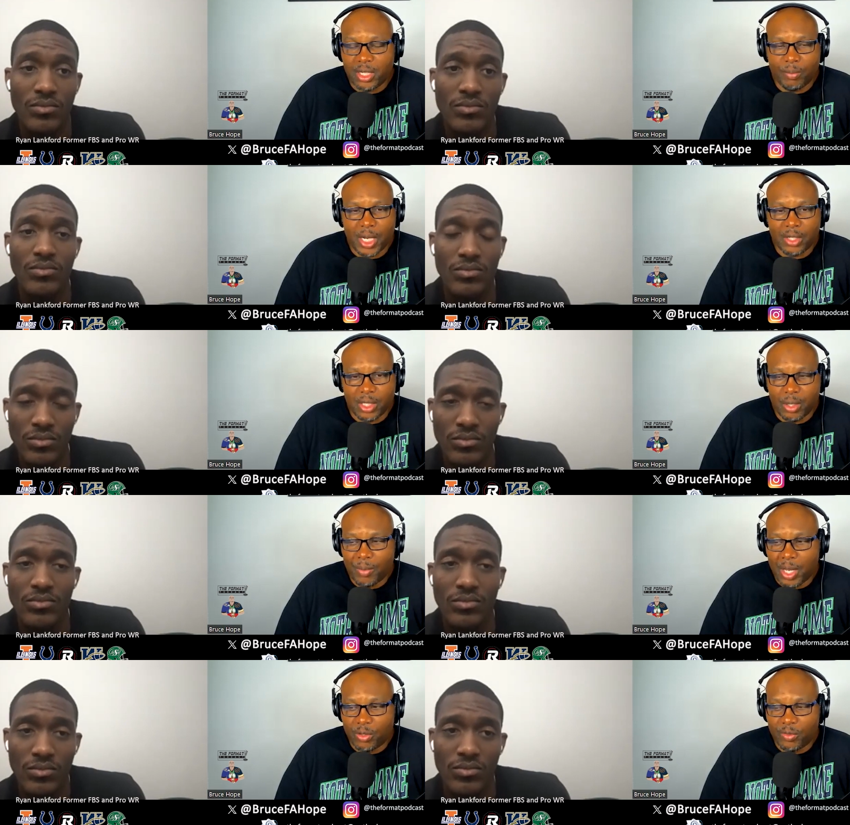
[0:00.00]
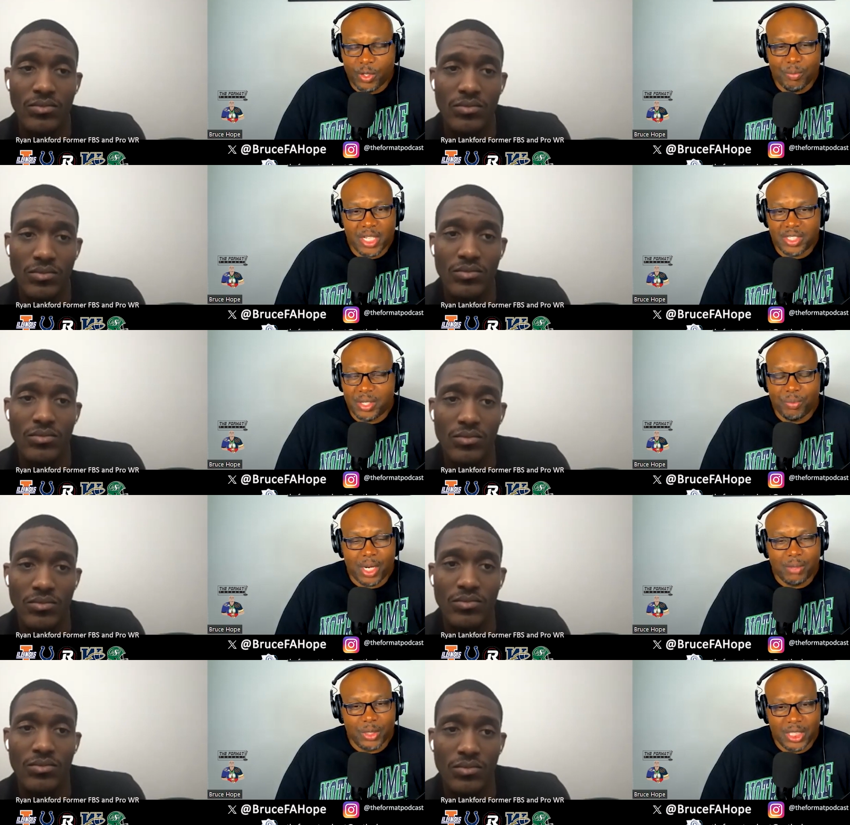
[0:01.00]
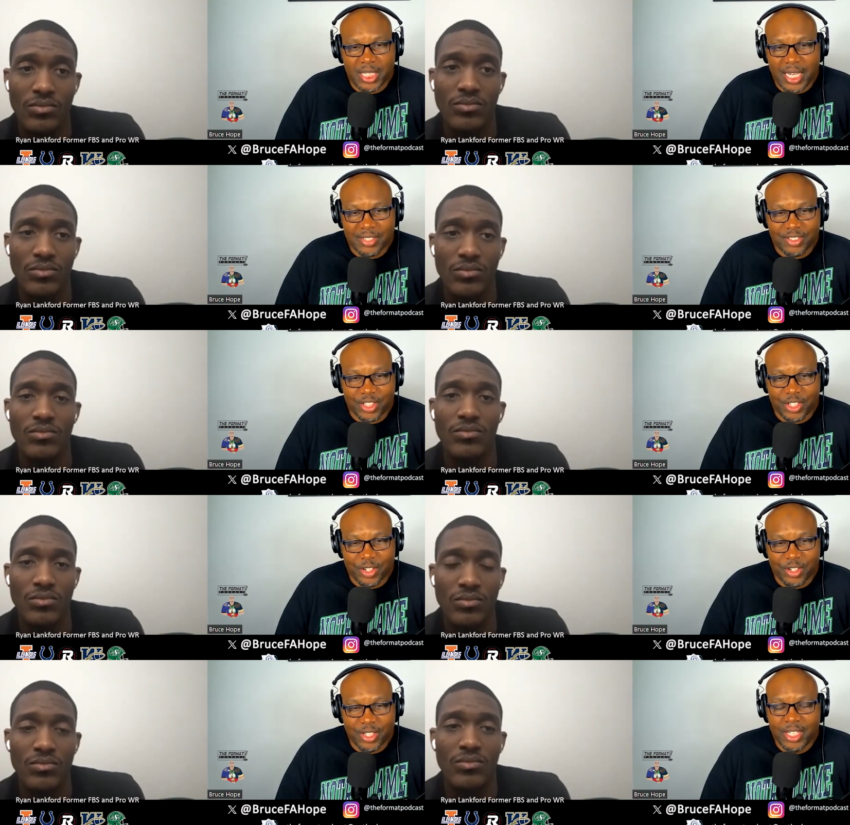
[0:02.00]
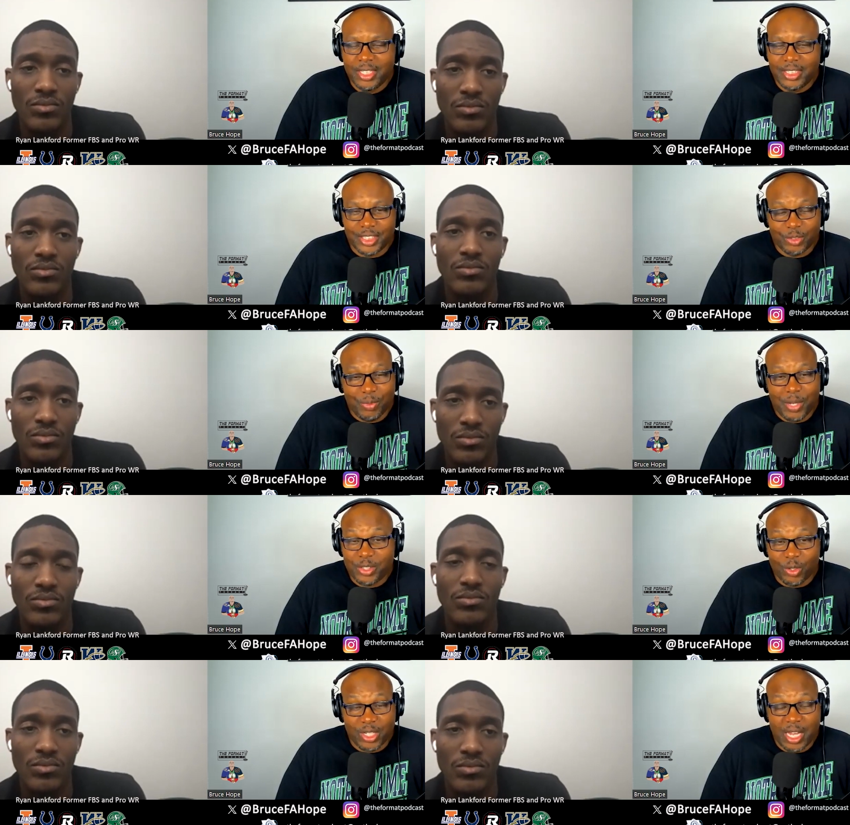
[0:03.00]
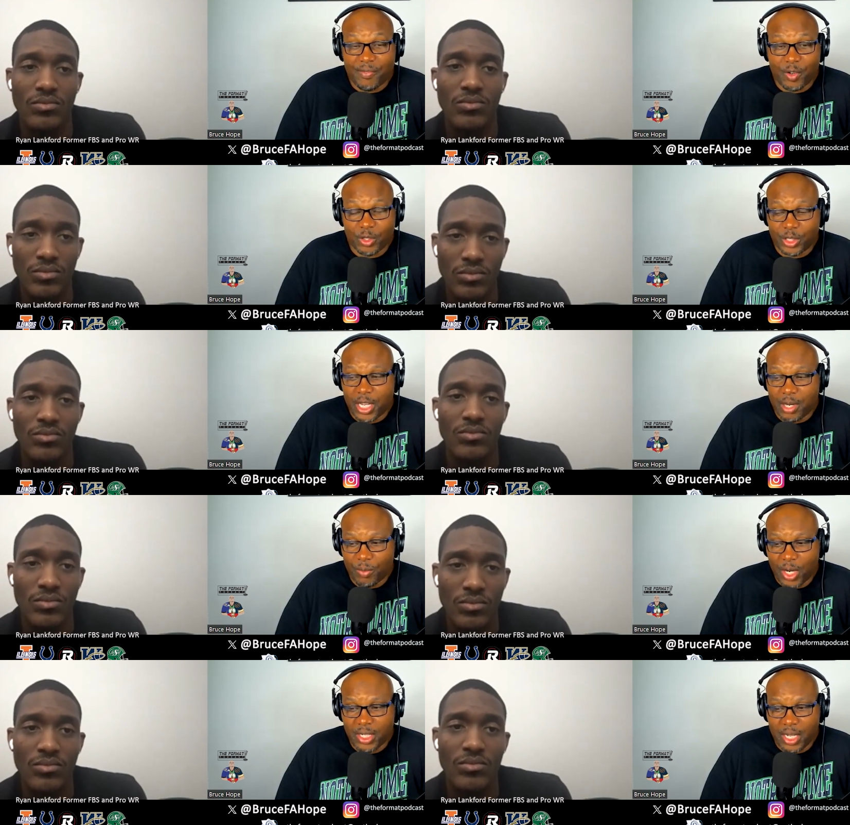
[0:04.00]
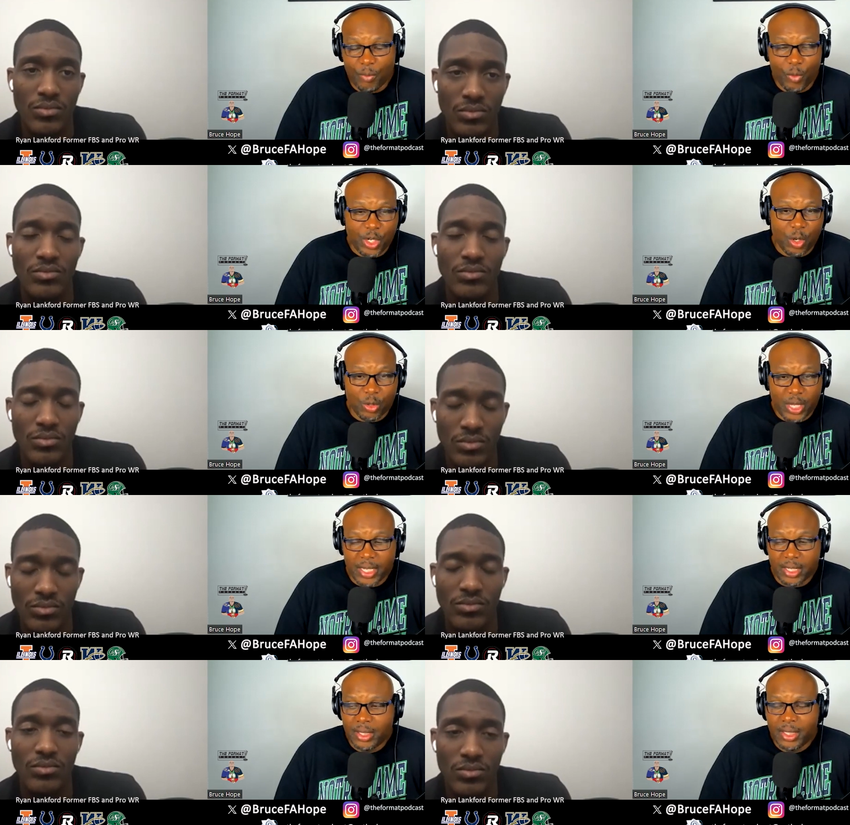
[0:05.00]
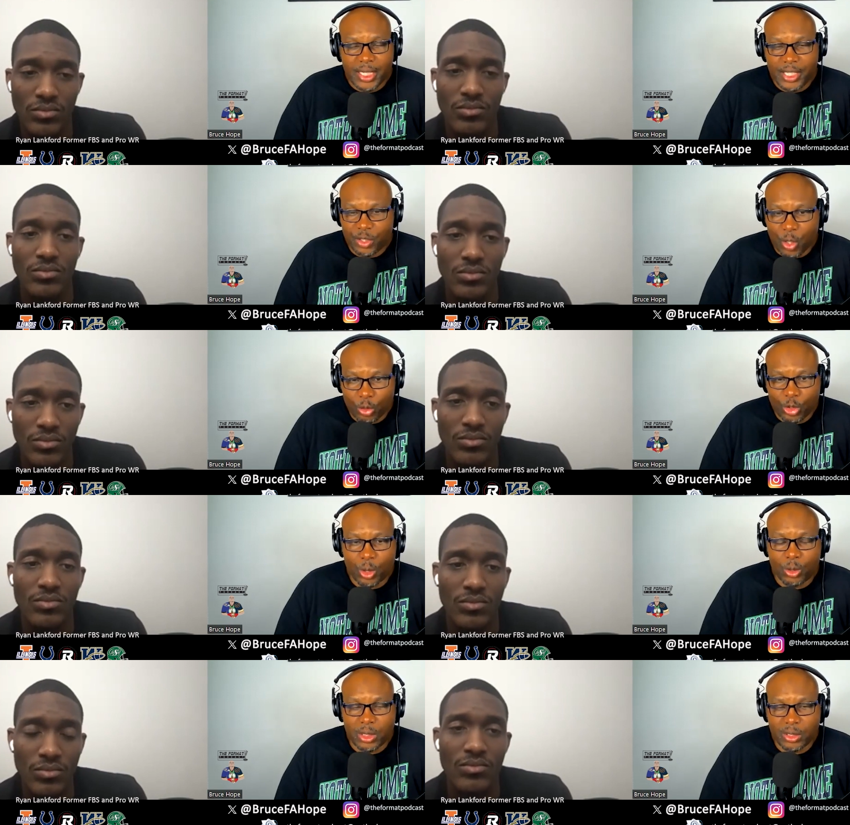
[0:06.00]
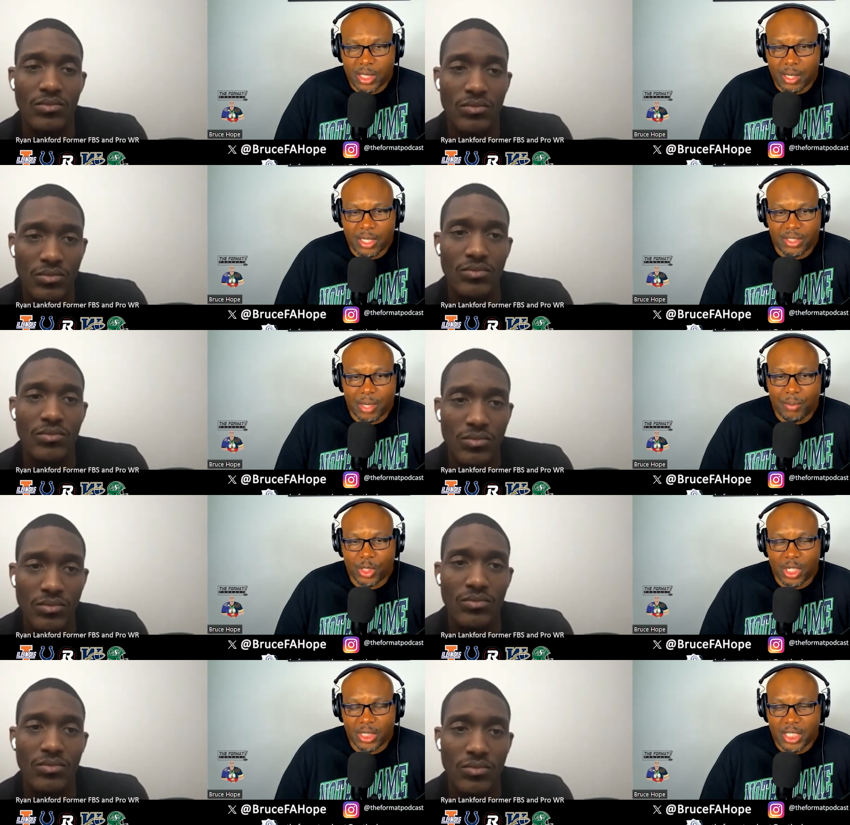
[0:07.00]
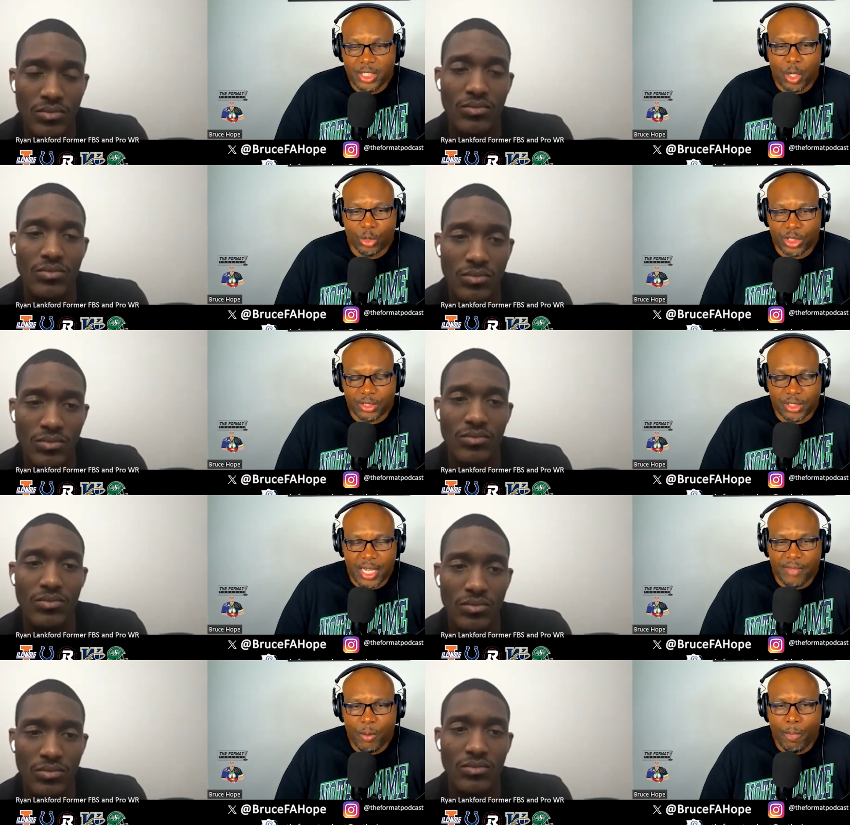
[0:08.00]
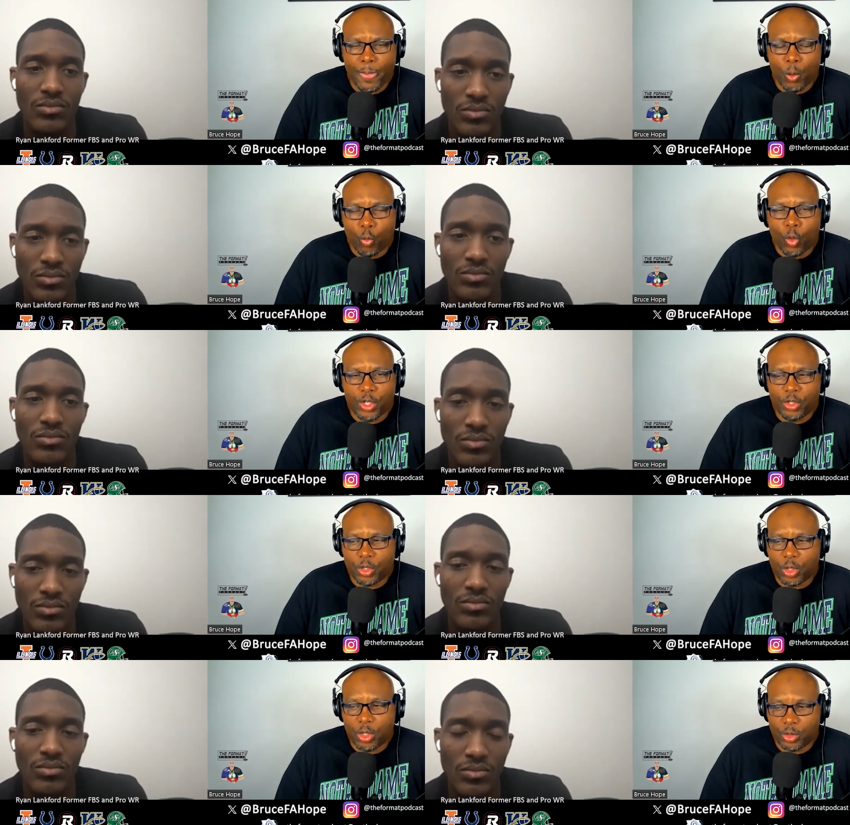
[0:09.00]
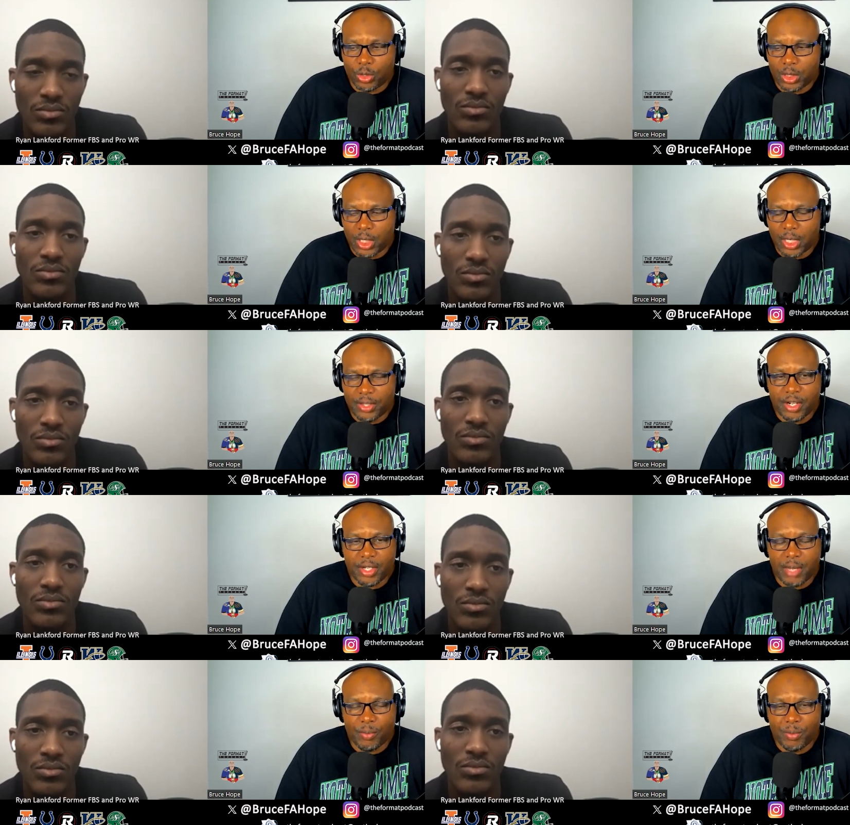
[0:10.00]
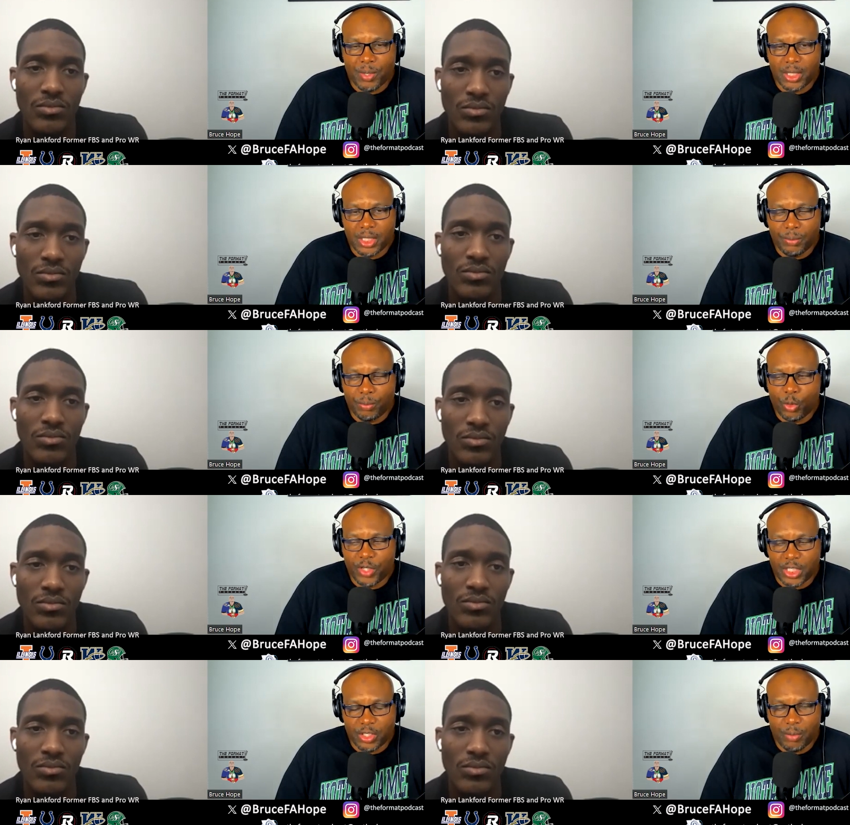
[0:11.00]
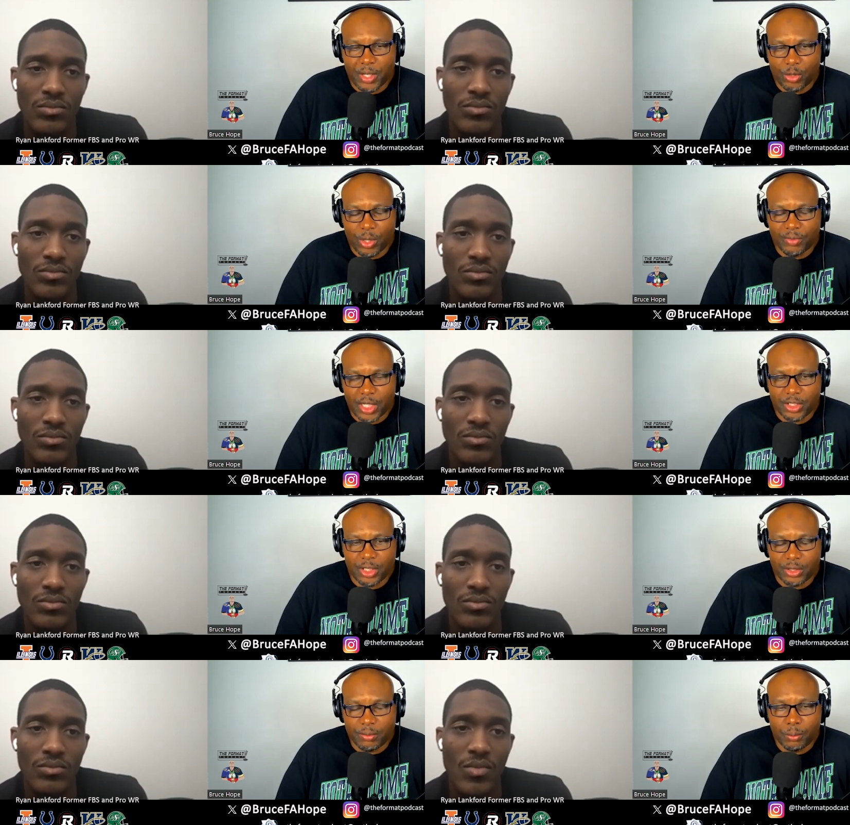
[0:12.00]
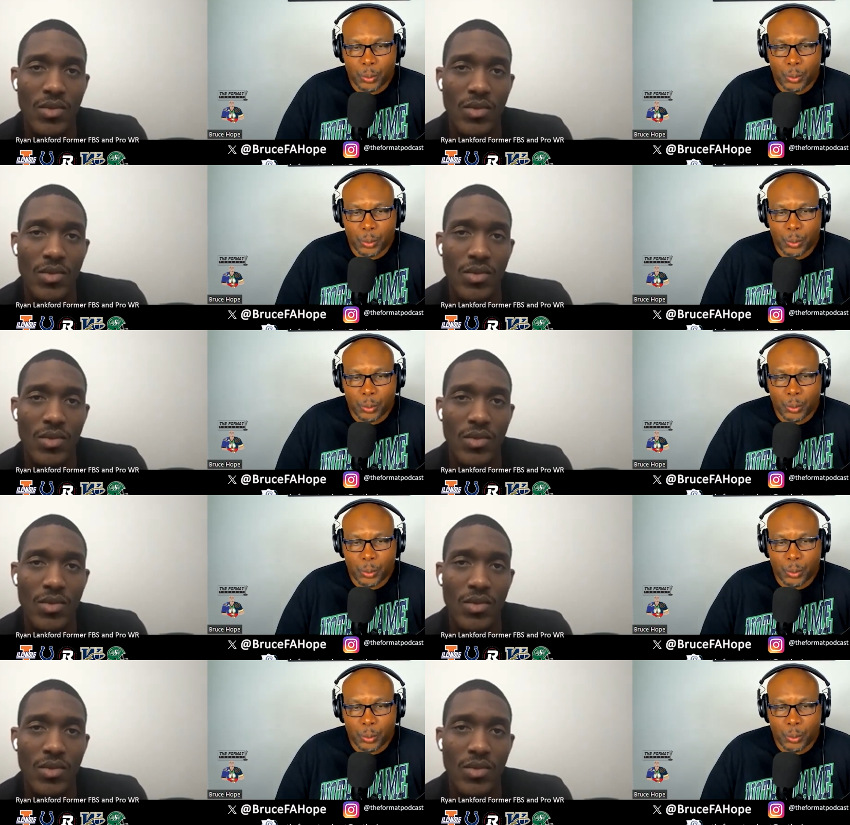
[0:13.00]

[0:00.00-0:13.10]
Speaker 1: think about mm-hmm. the amount of commits he probably has secured just based on that first game, right? And we know mm-hmm. that He's no joke. He's assembled an elite coaching staff. What are your thoughts on uh, their capability moving into the Big 12 next season?